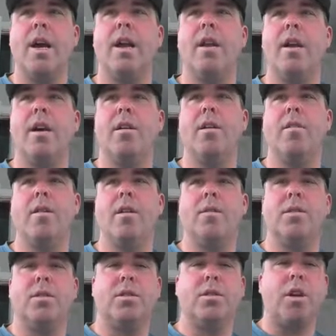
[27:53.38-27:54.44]
Yeah, no, he,
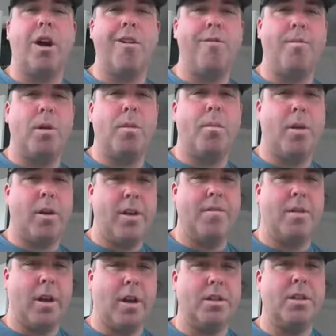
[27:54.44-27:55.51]
he was a sophomore
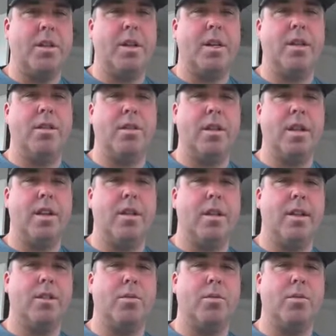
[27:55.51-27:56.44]
playing varsity, so that, right.